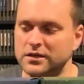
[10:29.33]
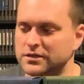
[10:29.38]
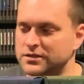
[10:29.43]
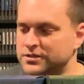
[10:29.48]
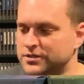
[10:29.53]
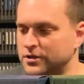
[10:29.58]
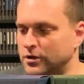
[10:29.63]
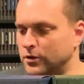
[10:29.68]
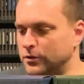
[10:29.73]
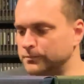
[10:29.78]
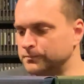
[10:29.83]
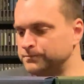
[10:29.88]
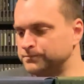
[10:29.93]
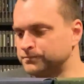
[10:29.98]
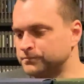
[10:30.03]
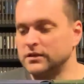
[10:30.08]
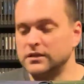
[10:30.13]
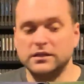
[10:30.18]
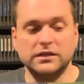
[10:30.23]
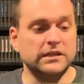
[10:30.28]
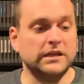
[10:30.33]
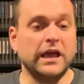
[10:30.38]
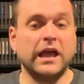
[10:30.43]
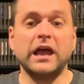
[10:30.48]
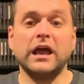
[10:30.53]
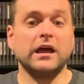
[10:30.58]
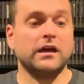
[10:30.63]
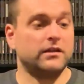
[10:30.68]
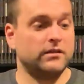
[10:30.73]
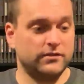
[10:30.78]
So,
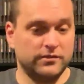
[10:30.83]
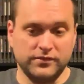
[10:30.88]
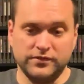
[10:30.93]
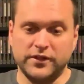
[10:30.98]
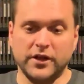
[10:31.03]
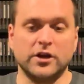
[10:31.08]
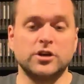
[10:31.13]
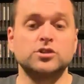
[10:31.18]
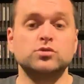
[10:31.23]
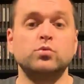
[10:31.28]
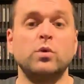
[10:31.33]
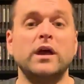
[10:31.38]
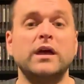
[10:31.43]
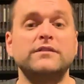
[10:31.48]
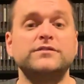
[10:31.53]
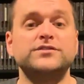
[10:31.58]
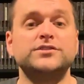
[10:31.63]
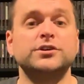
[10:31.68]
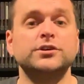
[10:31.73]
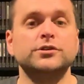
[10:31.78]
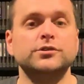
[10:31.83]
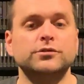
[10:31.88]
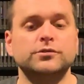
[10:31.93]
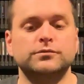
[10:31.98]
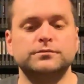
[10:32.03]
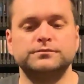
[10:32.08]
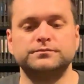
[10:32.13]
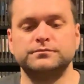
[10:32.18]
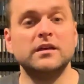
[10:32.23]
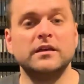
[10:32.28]
yeah, there's Wave 2.